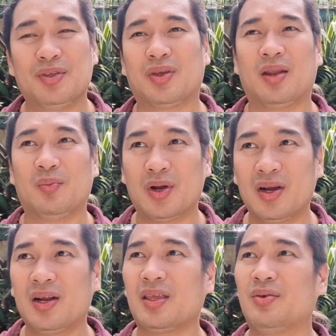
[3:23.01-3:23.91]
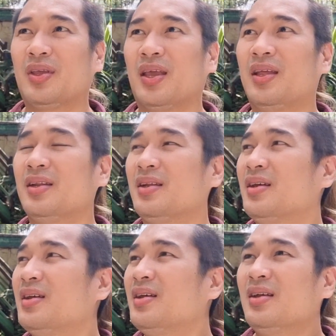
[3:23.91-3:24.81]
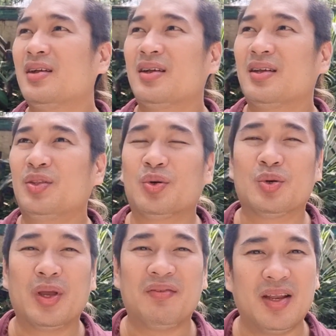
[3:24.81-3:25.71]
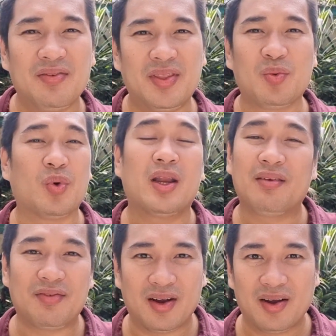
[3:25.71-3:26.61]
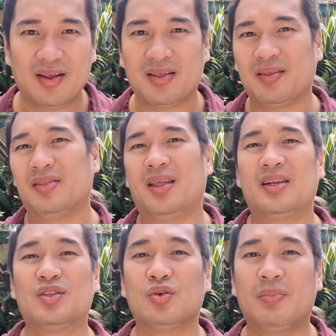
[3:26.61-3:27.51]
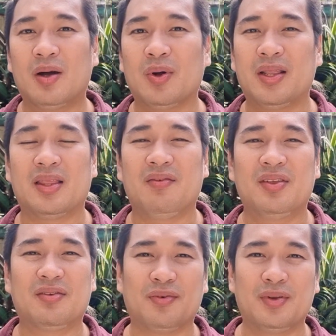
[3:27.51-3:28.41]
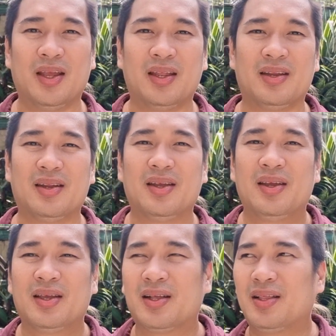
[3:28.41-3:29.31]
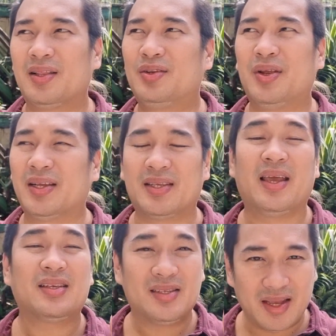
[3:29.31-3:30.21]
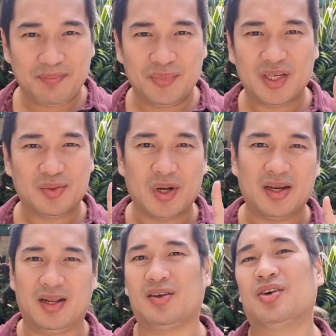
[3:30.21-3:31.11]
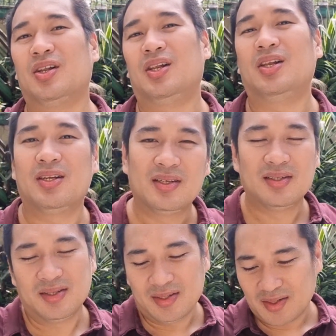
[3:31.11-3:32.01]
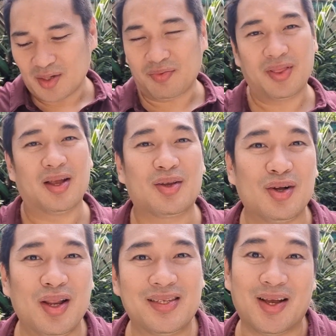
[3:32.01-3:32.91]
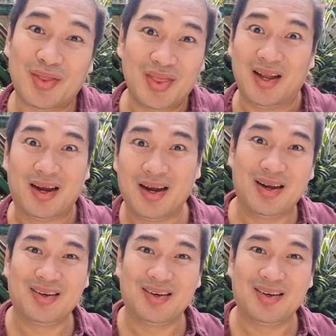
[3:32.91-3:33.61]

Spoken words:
You can work, you can do heavy lifting, whatever. There is no bawal, not even food and drinks, except just one, alcohol. So for the alcoholics out there.